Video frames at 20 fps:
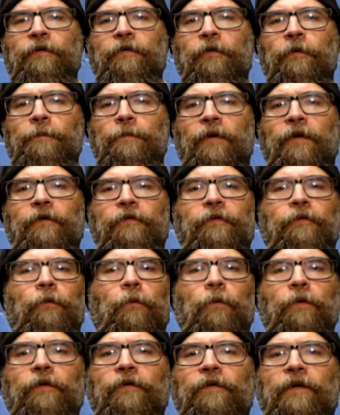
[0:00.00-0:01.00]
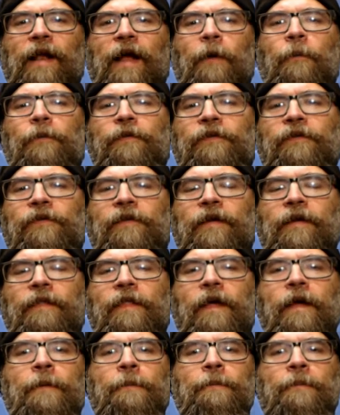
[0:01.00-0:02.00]
surplus stores and I would see
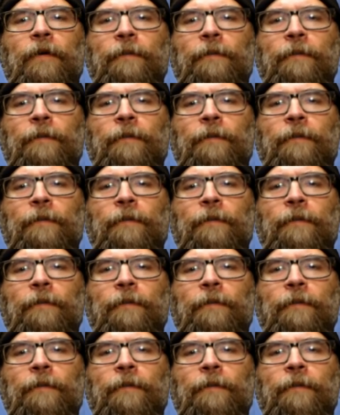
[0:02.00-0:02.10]
them,